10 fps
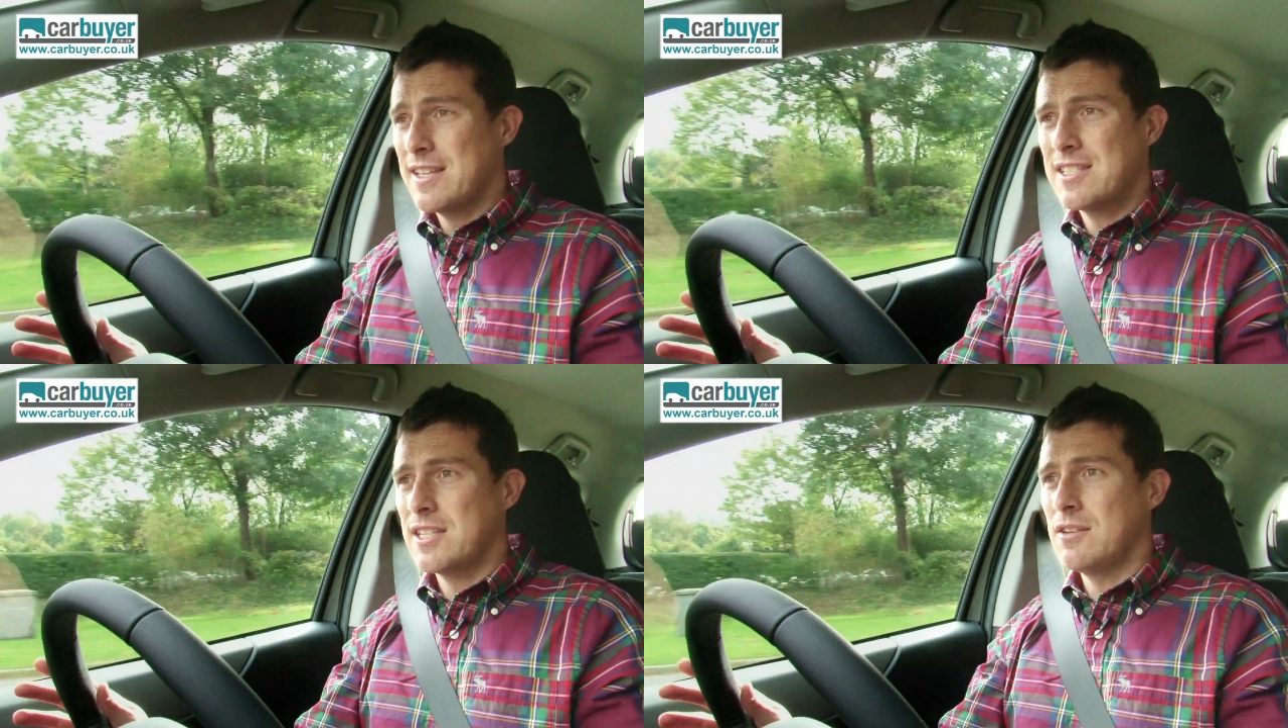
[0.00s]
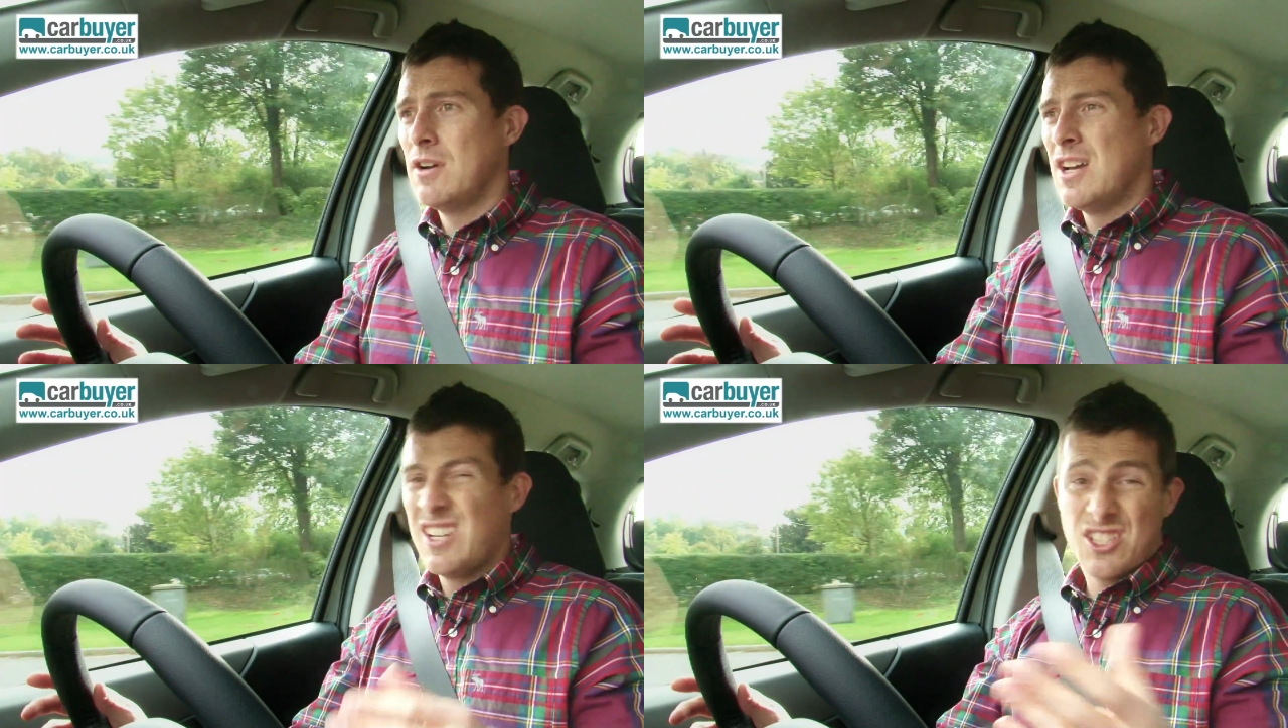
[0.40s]
it's still
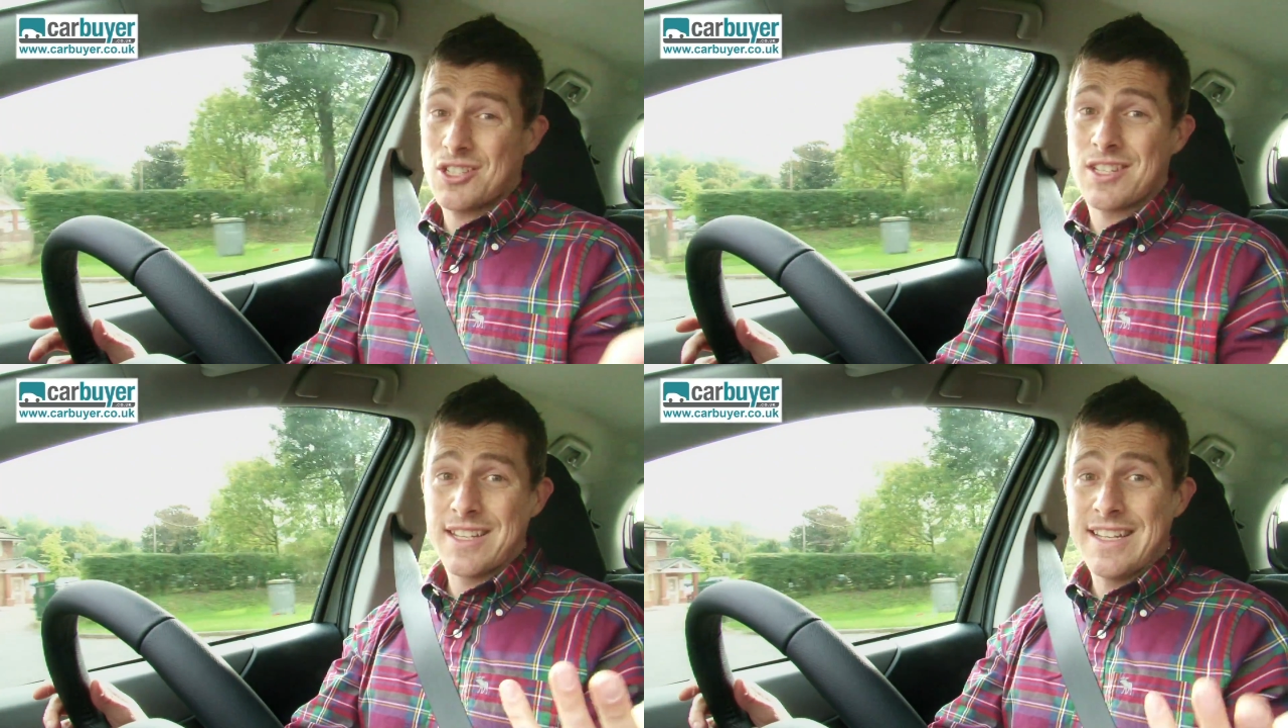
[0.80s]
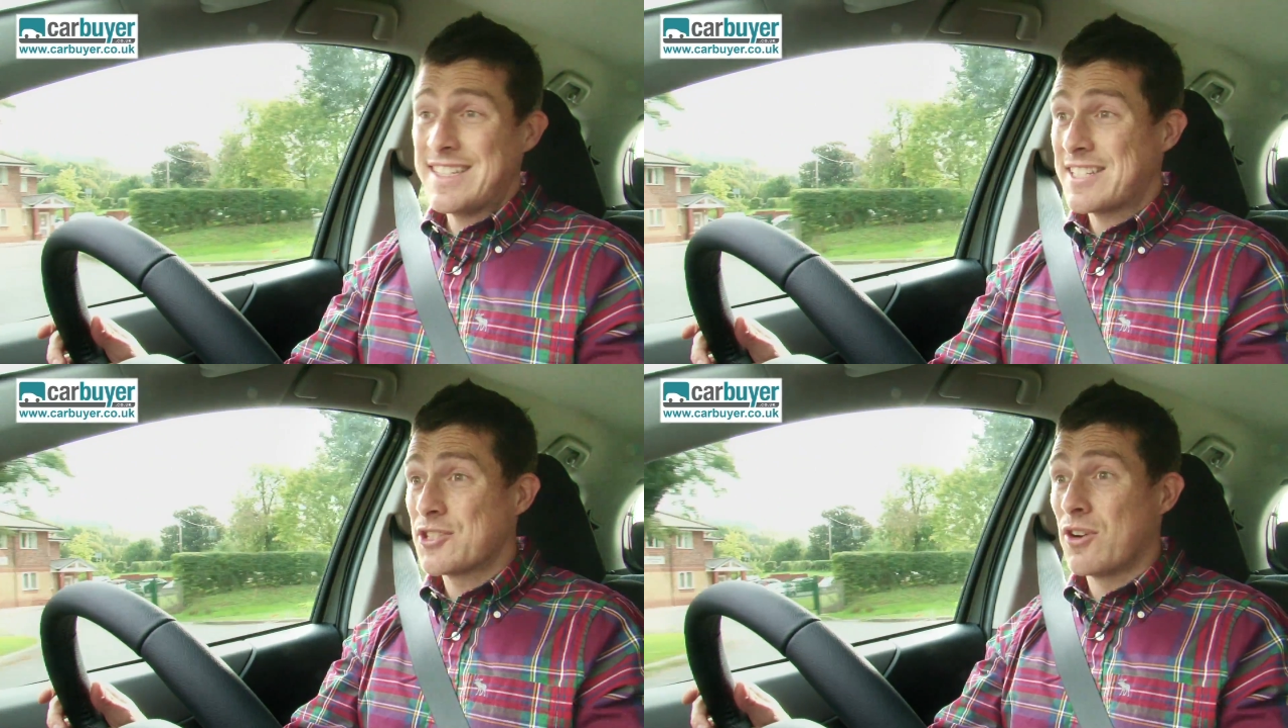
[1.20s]
just as
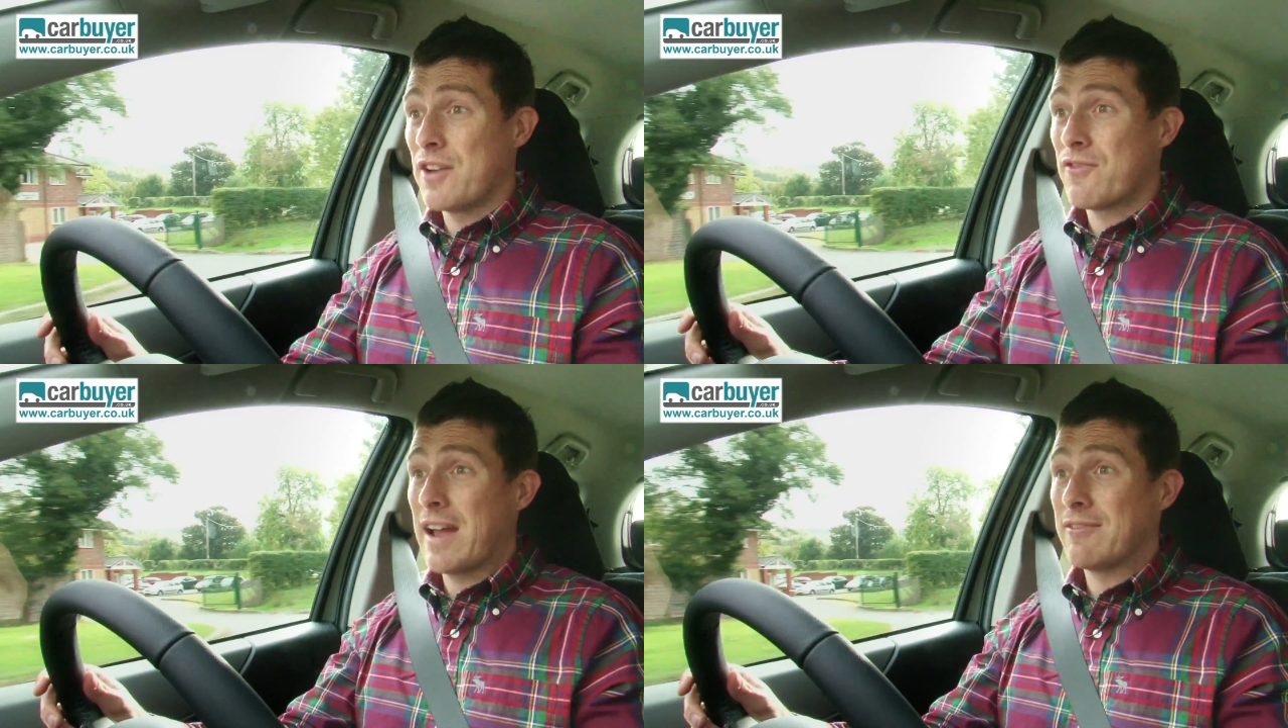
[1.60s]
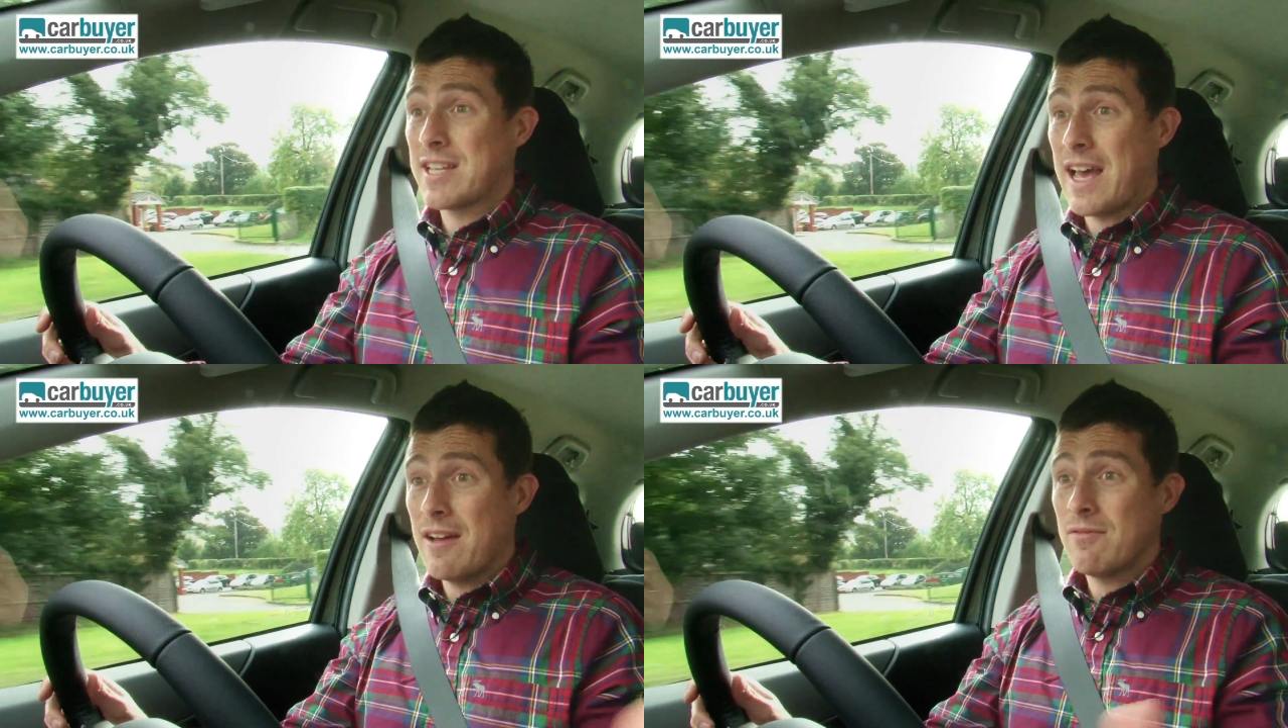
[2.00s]
easy to drive around
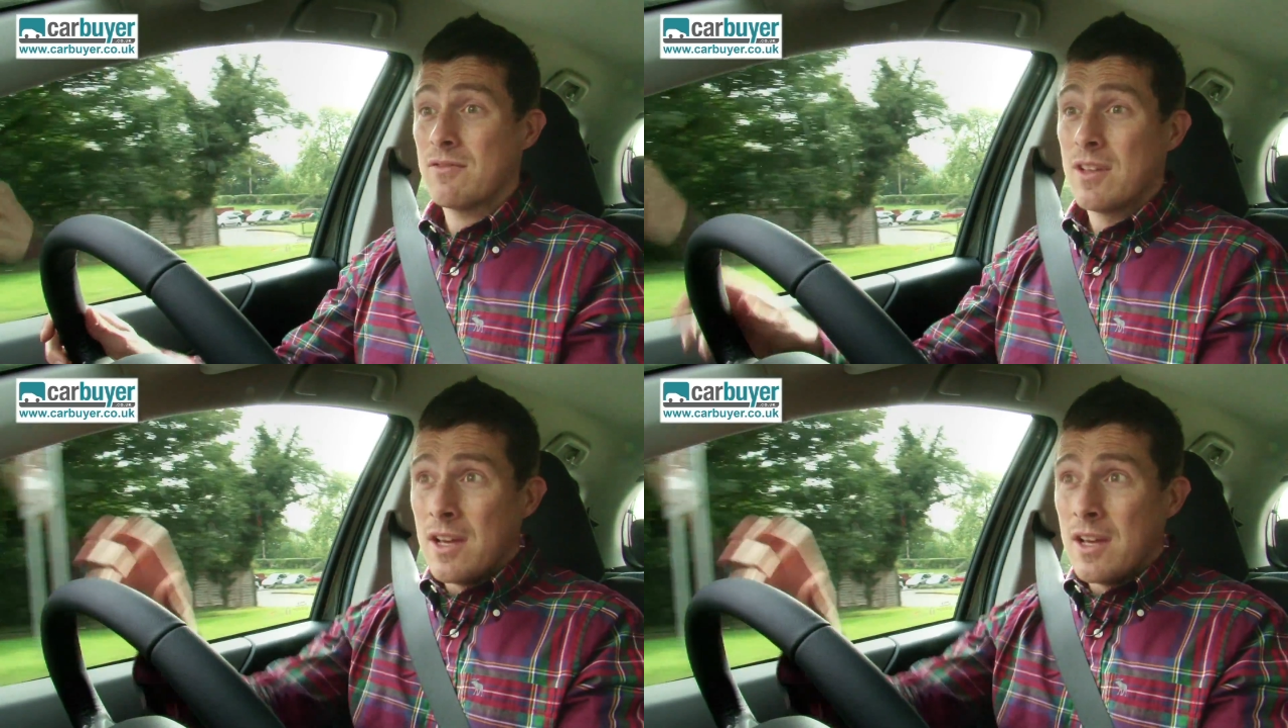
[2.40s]
town.